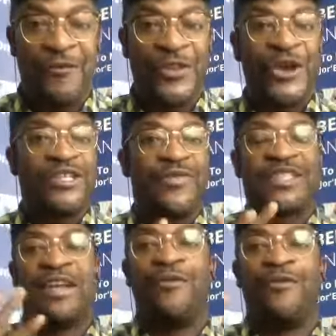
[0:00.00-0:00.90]
For those of us
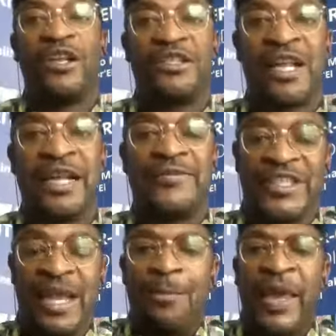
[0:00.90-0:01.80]
that have got started, for
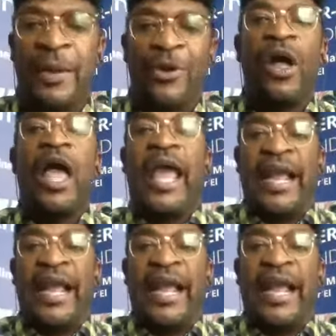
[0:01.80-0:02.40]
some people,